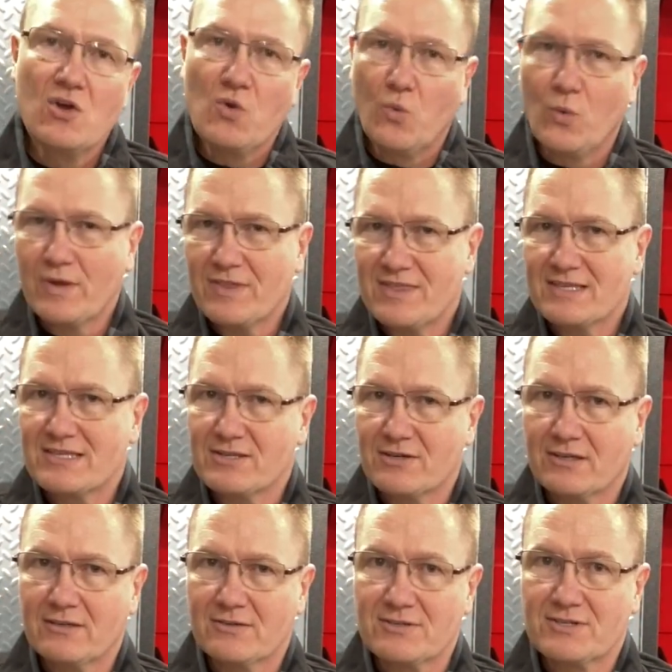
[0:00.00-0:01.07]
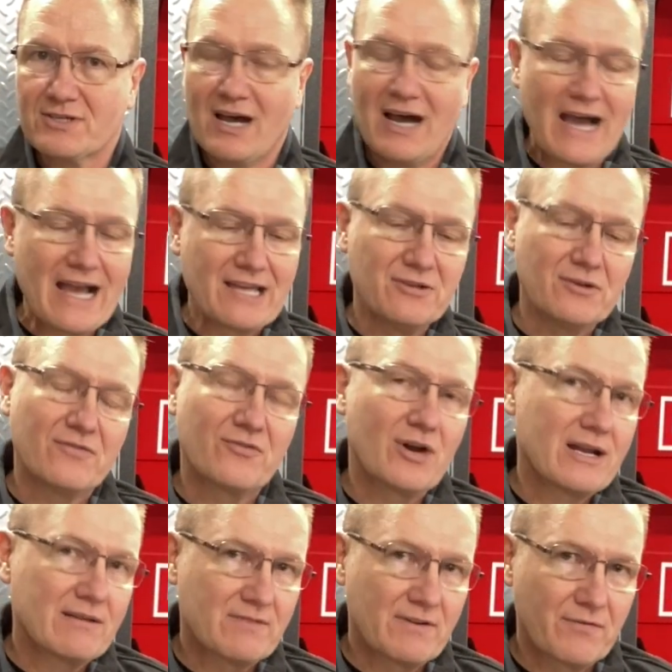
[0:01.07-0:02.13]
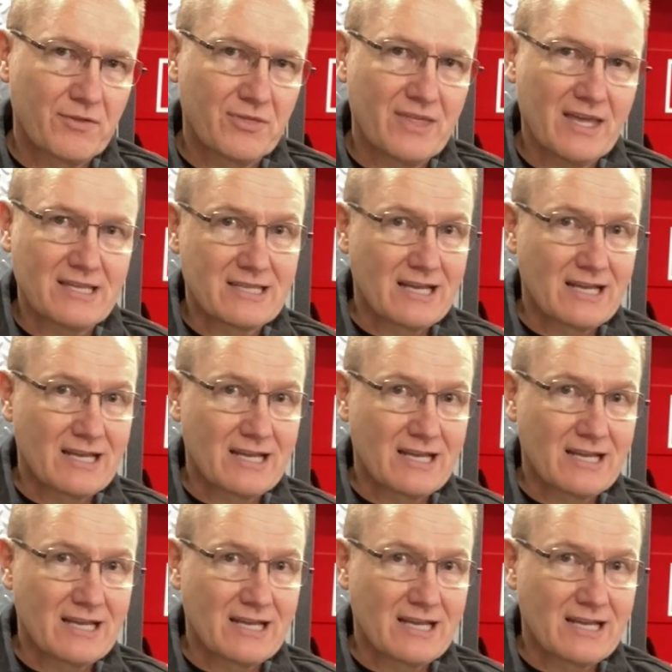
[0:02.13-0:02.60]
With this circular saw, I can do a variety of different things.